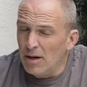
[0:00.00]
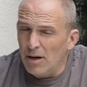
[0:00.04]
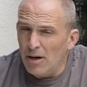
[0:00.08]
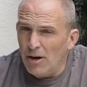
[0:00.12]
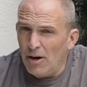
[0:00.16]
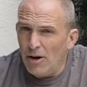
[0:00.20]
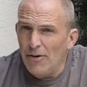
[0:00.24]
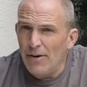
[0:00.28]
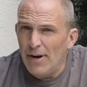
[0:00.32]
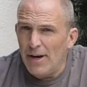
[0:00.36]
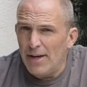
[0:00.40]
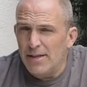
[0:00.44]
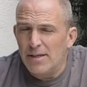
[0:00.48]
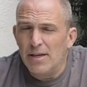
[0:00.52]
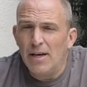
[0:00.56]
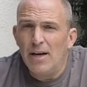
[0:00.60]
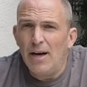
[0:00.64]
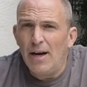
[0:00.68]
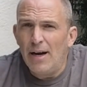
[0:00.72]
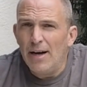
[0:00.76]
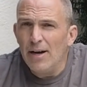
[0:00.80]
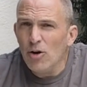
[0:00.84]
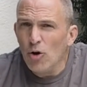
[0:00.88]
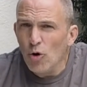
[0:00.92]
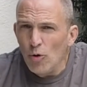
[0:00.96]
All right,
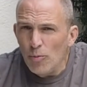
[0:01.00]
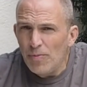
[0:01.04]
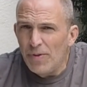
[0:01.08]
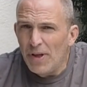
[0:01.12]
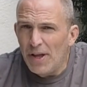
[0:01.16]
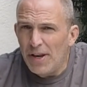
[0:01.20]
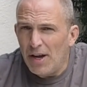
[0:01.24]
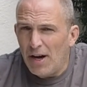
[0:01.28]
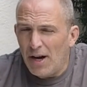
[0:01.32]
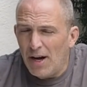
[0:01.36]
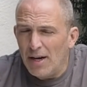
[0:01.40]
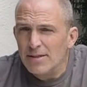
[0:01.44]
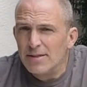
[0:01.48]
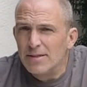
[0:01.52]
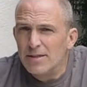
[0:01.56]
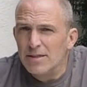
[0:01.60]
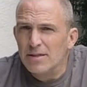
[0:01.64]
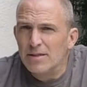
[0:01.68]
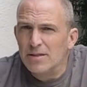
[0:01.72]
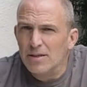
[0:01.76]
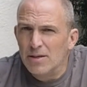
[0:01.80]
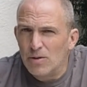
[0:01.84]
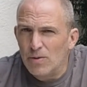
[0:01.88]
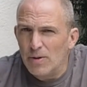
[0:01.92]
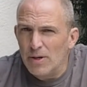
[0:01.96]
I hope that answers
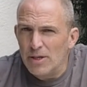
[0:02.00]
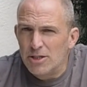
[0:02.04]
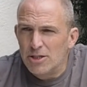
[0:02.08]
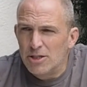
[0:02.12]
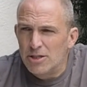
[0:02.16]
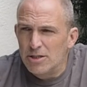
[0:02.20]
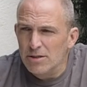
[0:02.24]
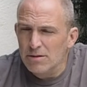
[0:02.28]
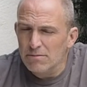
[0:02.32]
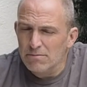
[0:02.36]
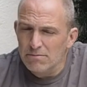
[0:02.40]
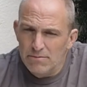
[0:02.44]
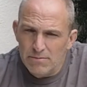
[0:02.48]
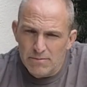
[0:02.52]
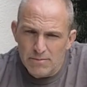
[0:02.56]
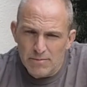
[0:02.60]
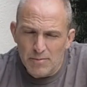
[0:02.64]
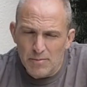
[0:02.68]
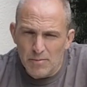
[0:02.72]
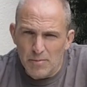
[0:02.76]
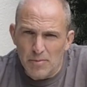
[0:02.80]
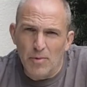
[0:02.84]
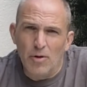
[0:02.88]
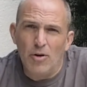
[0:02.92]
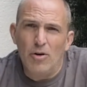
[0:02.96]
the question
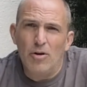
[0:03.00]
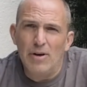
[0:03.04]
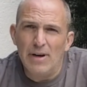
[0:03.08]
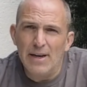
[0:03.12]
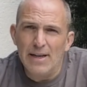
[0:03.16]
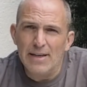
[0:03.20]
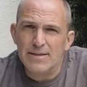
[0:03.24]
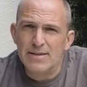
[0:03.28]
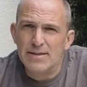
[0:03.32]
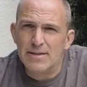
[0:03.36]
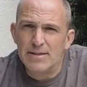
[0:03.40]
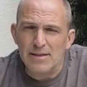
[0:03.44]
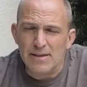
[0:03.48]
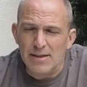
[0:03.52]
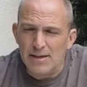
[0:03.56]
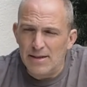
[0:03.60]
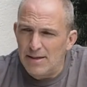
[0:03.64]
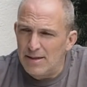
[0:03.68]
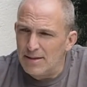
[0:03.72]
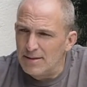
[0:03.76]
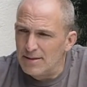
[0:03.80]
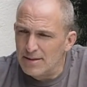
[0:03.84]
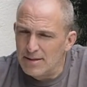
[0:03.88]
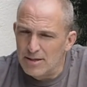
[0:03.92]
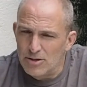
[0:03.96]
more or less.
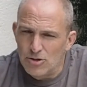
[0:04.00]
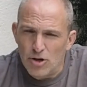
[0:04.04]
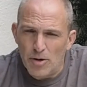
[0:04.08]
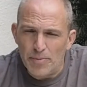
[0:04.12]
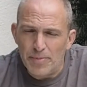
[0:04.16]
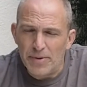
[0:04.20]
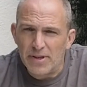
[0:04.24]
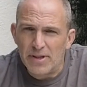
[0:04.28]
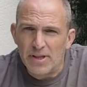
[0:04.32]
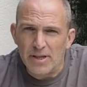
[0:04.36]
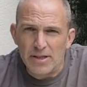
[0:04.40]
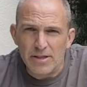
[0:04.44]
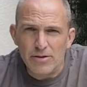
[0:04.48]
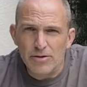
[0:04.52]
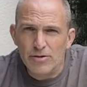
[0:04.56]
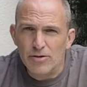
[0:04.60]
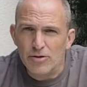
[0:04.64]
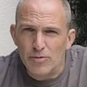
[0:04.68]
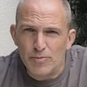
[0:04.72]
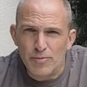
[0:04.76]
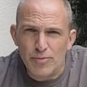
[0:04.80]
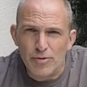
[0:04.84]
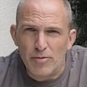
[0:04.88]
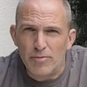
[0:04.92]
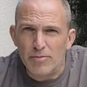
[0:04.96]
It's a topic that you
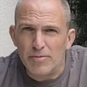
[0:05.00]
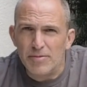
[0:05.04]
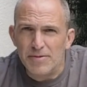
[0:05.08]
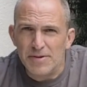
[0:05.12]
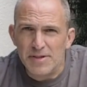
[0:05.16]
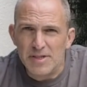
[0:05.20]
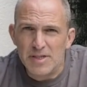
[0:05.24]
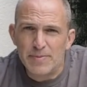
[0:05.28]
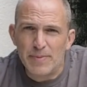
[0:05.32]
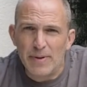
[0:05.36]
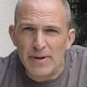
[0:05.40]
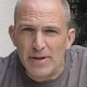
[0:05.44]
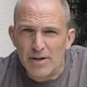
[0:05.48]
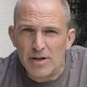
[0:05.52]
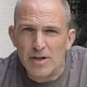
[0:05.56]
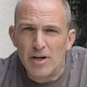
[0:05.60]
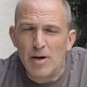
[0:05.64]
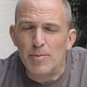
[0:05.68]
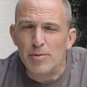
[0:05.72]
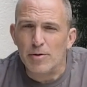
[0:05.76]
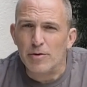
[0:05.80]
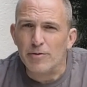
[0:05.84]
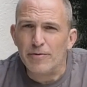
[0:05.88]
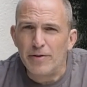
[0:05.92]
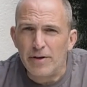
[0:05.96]
could probably spend a
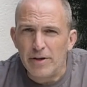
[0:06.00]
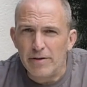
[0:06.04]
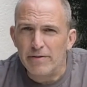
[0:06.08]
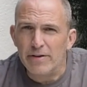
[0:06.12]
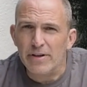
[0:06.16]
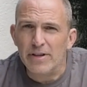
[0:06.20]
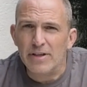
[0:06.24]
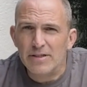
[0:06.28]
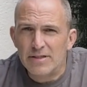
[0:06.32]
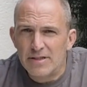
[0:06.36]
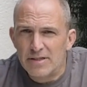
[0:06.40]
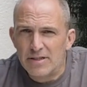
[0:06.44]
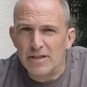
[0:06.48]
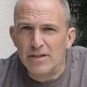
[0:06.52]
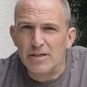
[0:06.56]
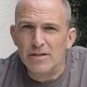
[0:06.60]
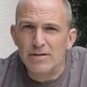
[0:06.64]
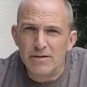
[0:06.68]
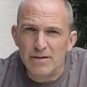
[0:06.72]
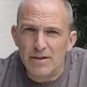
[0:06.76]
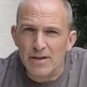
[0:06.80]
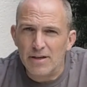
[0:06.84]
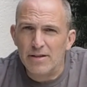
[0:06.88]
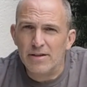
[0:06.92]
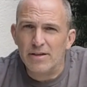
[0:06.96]
couple of evenings sitting
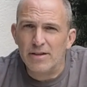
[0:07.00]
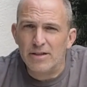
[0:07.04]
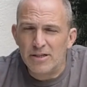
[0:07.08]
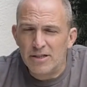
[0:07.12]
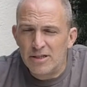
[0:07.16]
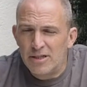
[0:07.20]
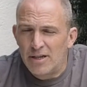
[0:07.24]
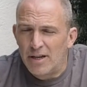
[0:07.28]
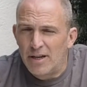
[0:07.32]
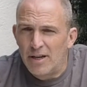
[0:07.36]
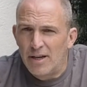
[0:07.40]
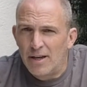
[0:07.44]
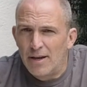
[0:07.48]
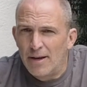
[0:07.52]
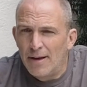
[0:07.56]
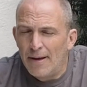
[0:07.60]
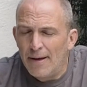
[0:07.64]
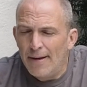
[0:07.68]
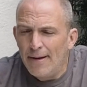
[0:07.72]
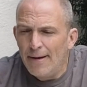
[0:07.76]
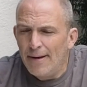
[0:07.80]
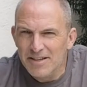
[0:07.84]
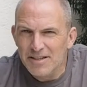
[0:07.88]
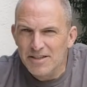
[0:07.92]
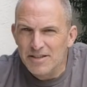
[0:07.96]
together and chatting.
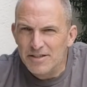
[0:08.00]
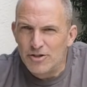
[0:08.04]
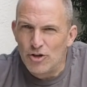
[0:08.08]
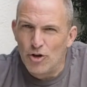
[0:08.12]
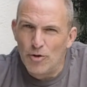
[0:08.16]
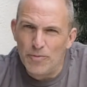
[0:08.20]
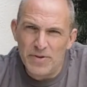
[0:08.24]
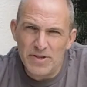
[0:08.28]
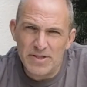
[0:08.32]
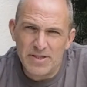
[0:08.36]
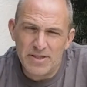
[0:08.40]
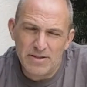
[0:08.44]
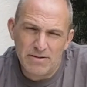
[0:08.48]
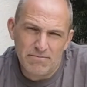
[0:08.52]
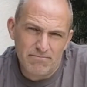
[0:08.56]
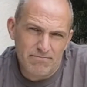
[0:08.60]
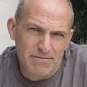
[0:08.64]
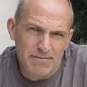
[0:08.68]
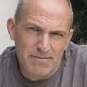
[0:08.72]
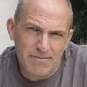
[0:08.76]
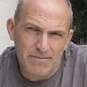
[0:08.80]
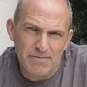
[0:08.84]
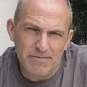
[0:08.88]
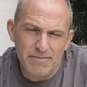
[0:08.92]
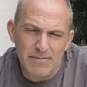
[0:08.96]
So I hope this
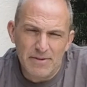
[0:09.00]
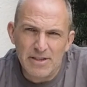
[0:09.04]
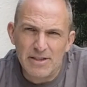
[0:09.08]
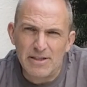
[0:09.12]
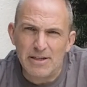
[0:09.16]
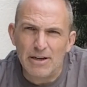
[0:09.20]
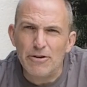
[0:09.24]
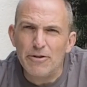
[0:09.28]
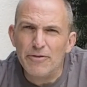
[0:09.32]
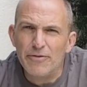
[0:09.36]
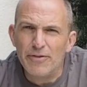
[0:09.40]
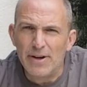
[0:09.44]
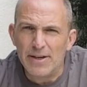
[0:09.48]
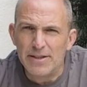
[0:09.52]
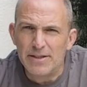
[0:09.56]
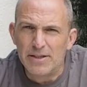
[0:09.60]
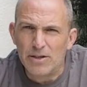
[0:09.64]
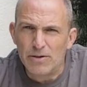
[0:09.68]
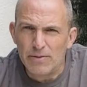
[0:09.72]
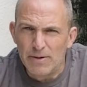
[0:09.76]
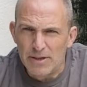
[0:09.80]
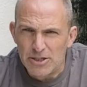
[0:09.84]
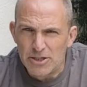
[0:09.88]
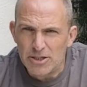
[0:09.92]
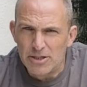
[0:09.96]
clarified the
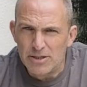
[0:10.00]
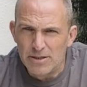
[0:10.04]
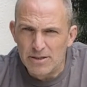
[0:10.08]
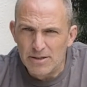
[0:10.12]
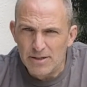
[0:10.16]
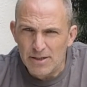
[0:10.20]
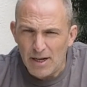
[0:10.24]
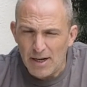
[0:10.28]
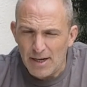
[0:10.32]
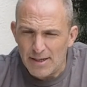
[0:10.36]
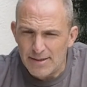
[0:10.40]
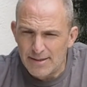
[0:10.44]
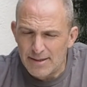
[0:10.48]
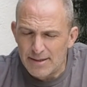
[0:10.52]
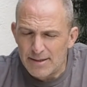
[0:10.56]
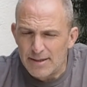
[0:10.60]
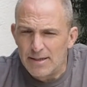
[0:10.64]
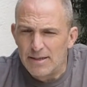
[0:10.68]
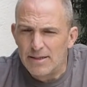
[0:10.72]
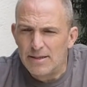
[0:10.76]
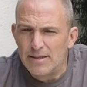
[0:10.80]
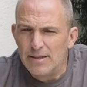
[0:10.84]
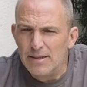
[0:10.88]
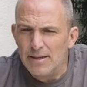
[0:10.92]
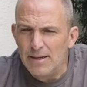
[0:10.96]
question, answered
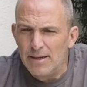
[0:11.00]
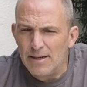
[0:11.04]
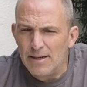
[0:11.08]
it.